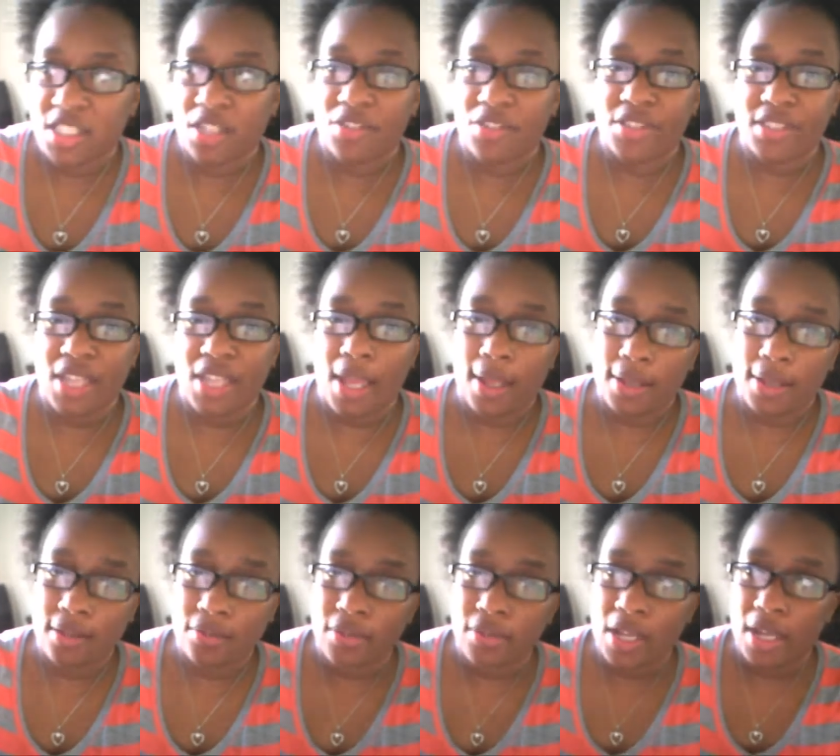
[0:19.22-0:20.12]
is not in the
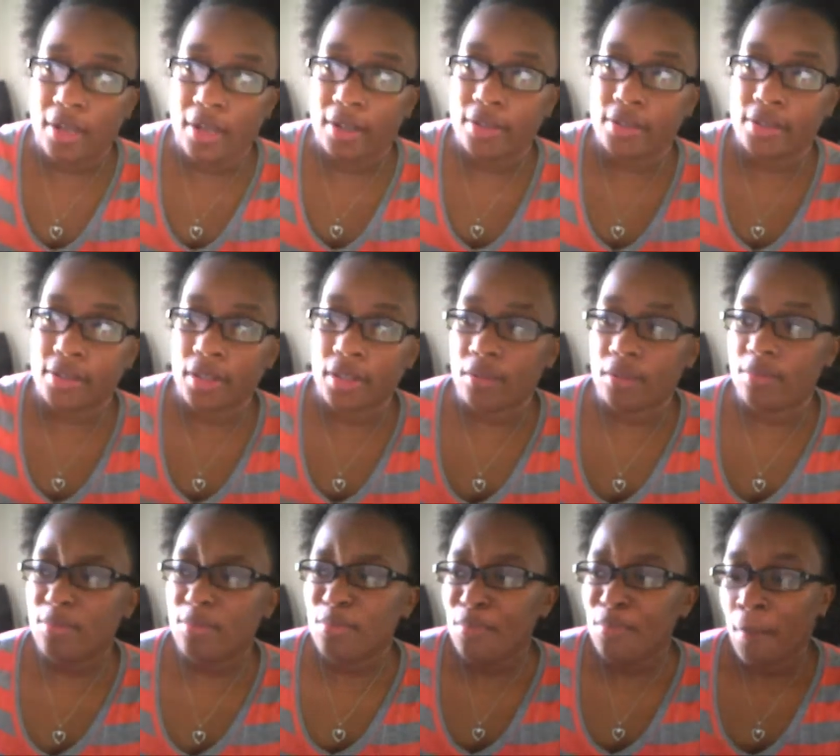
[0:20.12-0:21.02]
flyer. So
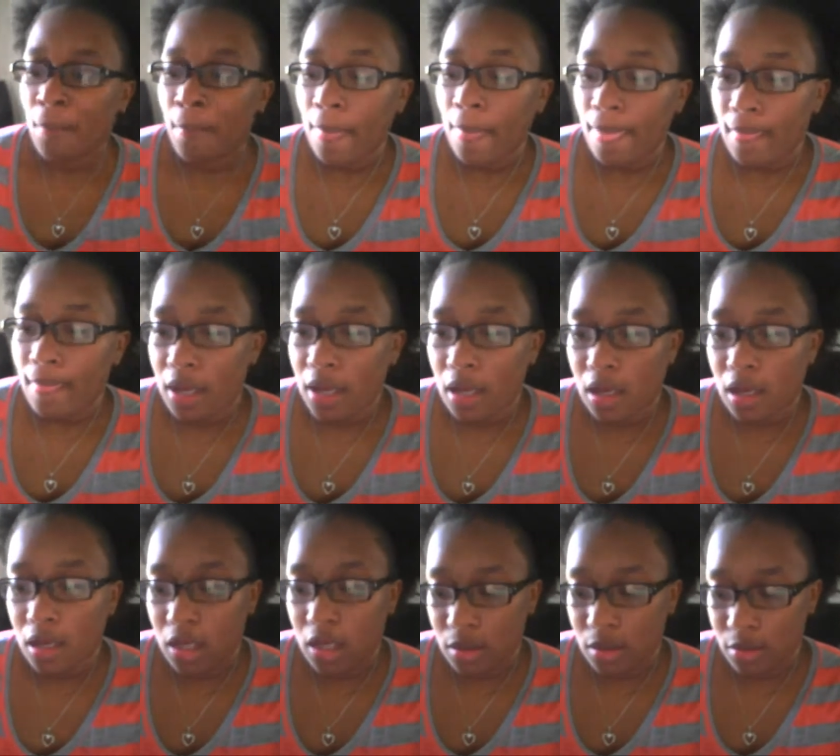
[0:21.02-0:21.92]

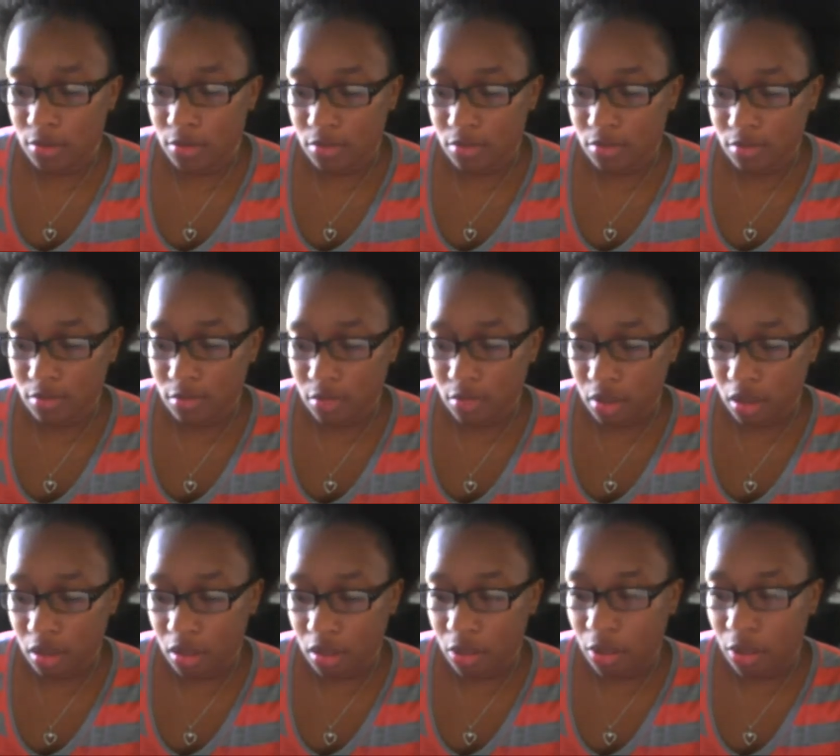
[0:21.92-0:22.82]
um,
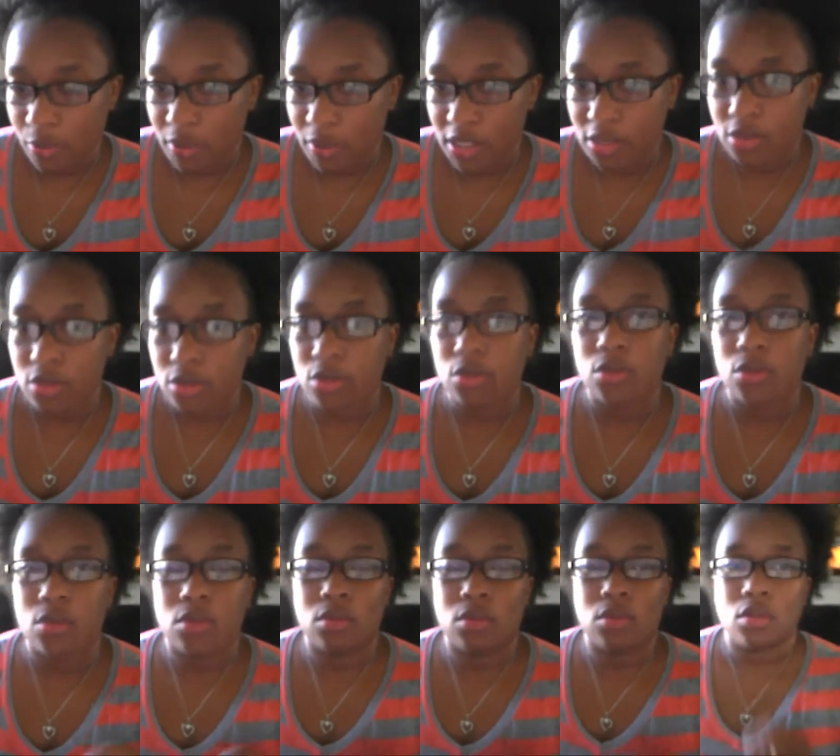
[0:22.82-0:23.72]
we went
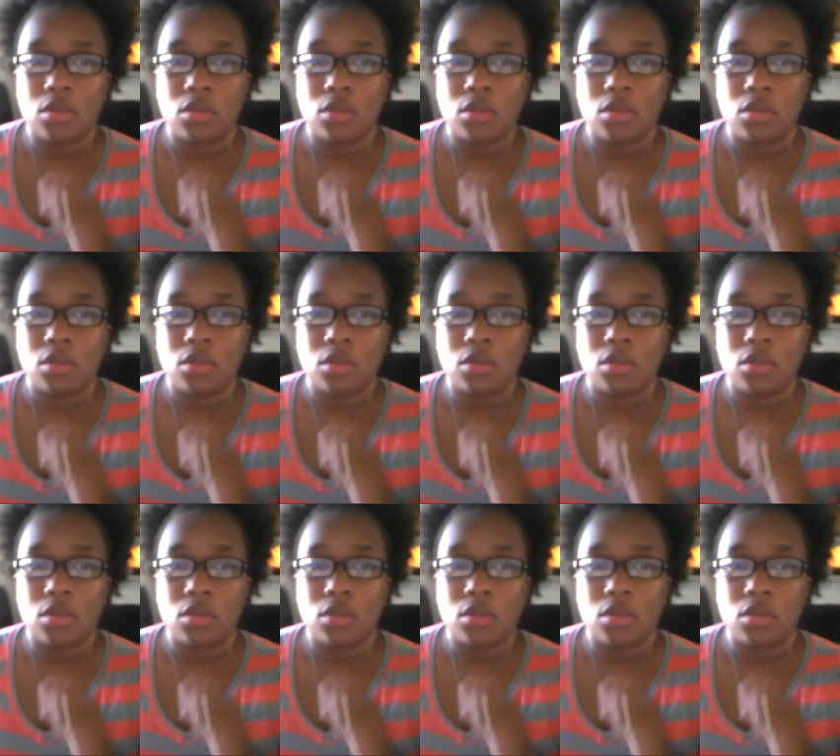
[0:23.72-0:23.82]
to